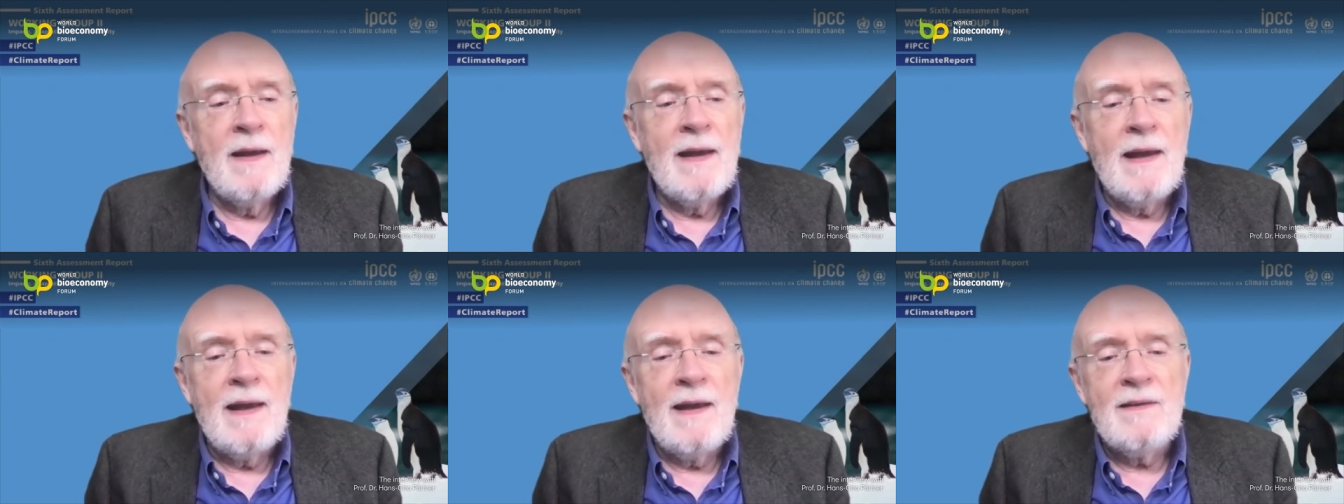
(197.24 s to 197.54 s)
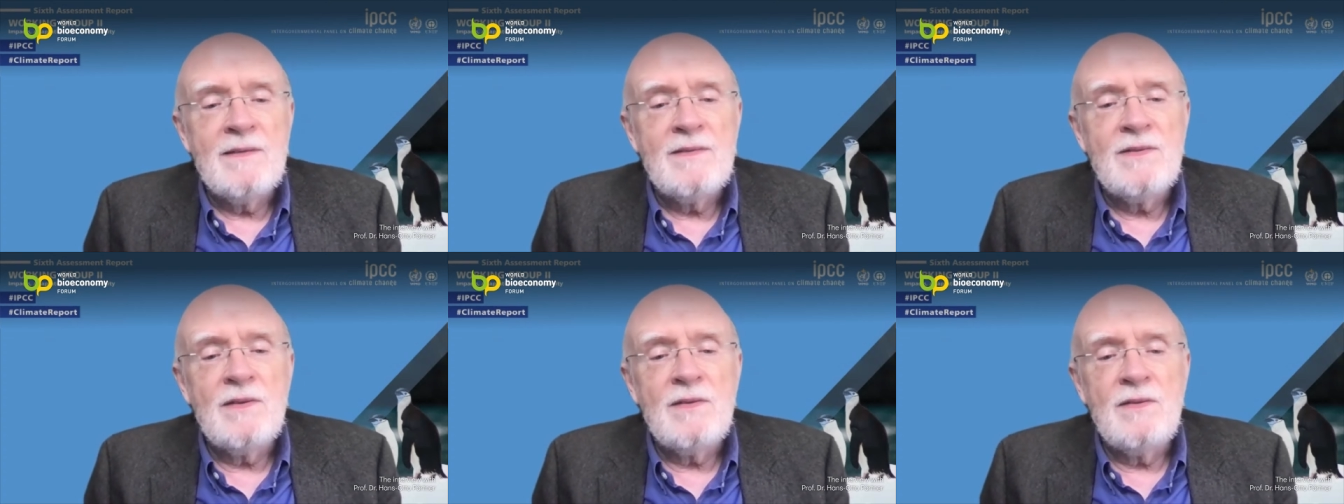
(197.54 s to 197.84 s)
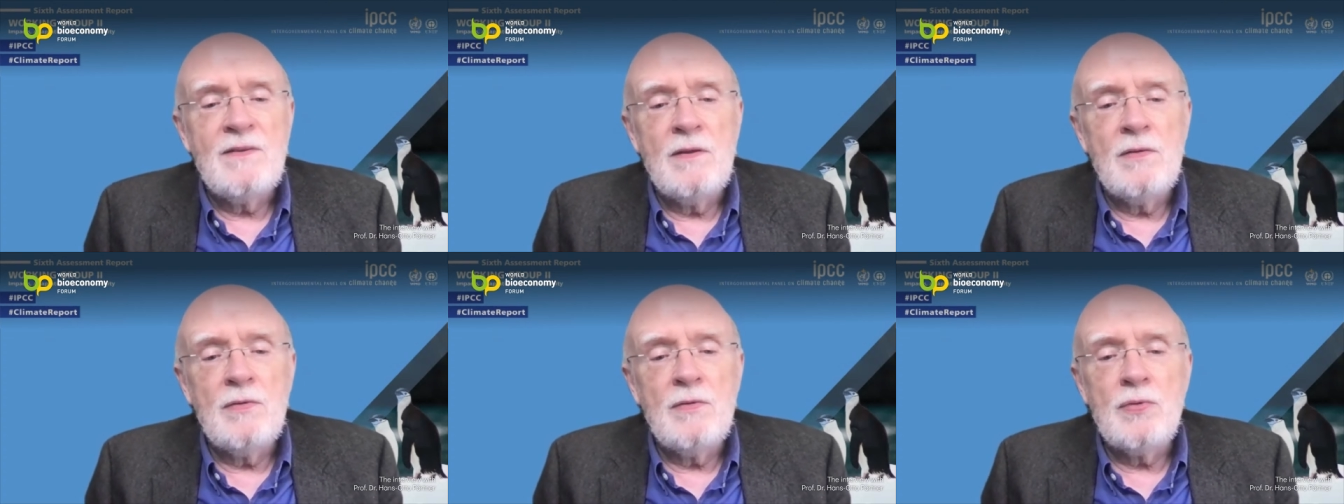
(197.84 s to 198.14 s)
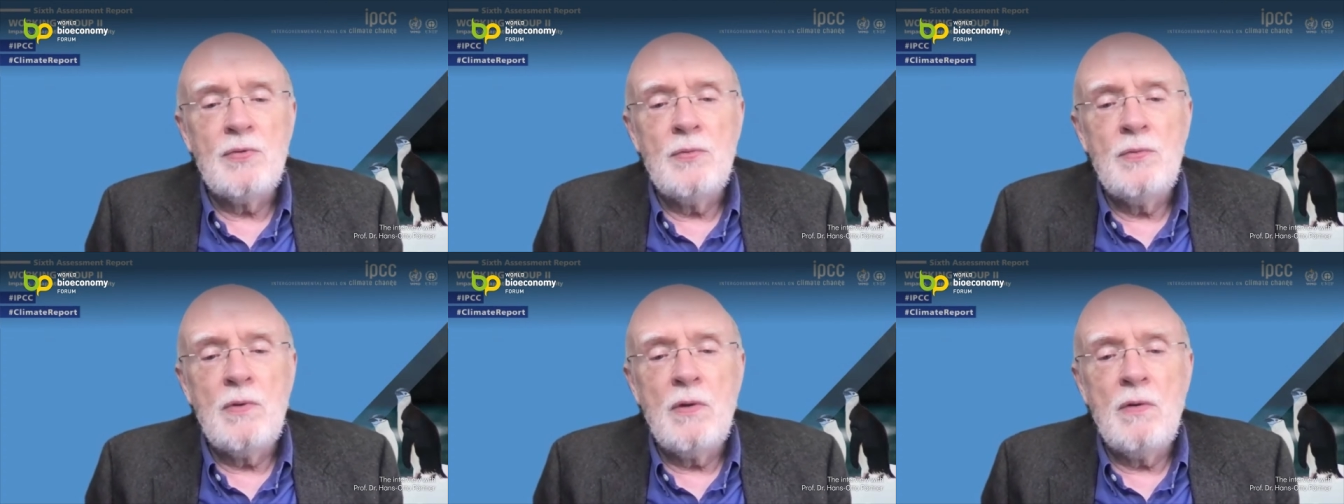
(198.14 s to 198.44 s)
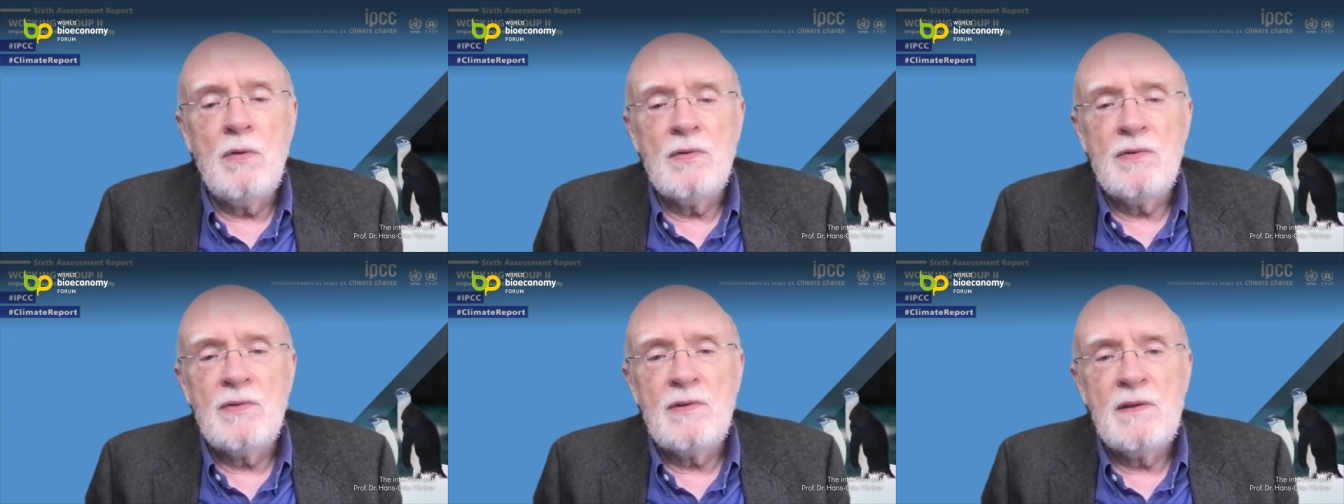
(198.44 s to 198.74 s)
as the CO2
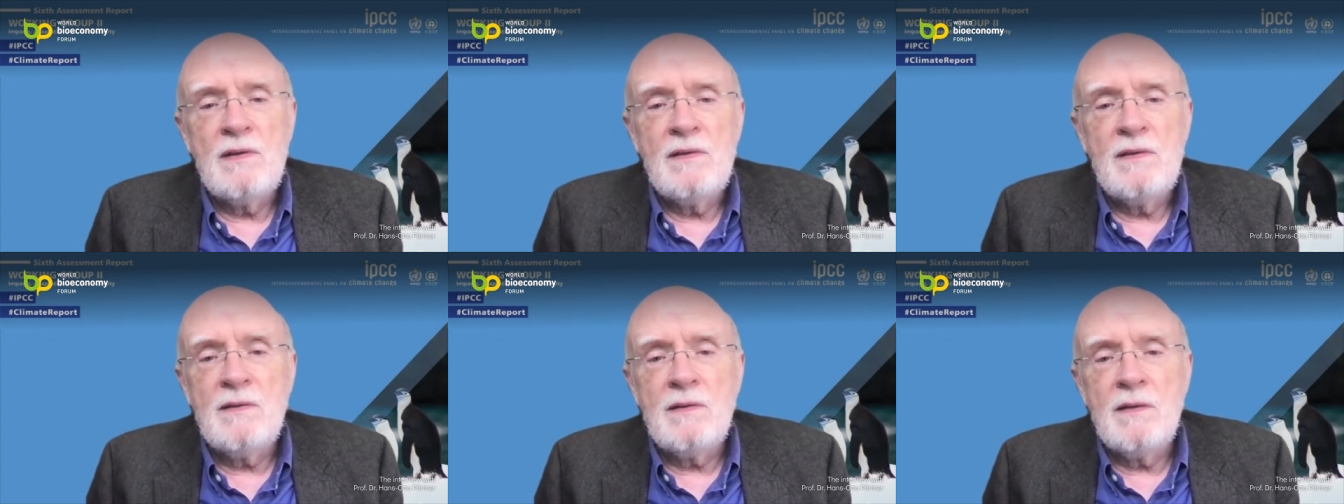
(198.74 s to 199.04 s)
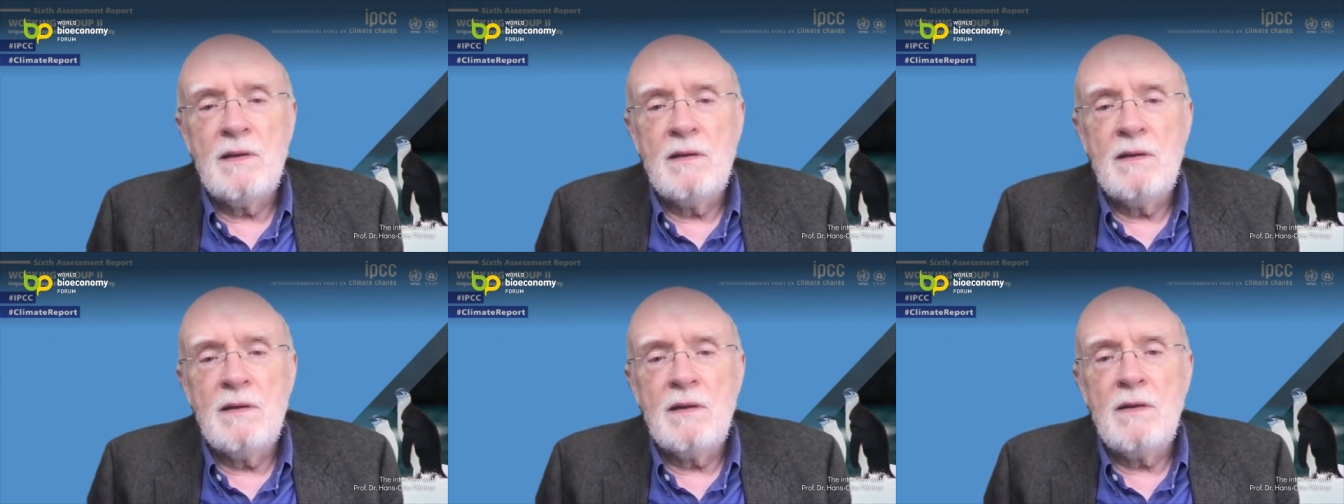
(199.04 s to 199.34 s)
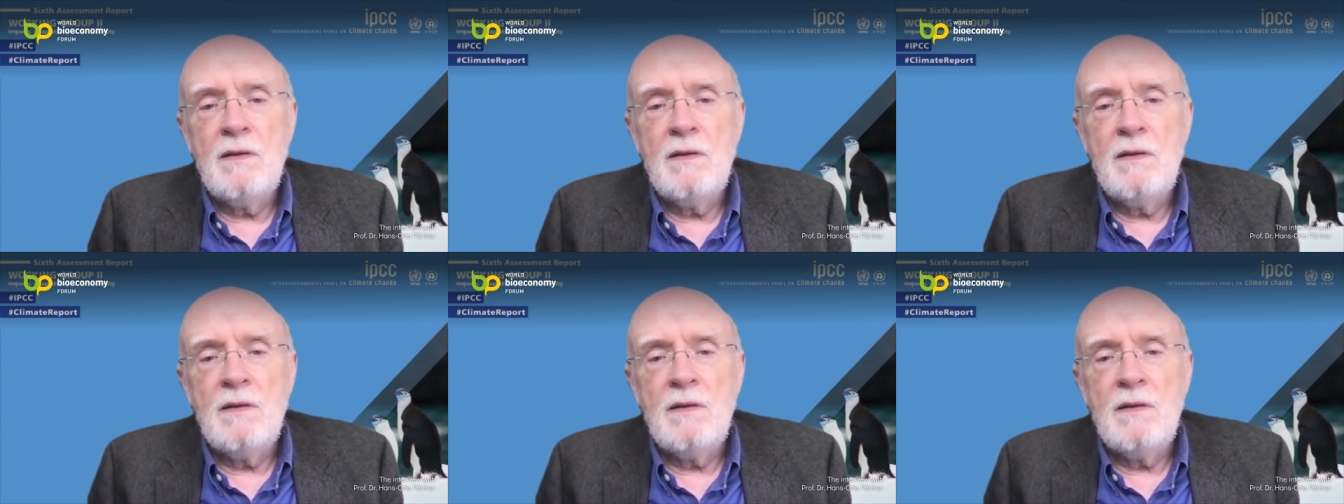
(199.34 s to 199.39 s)
causes, uh,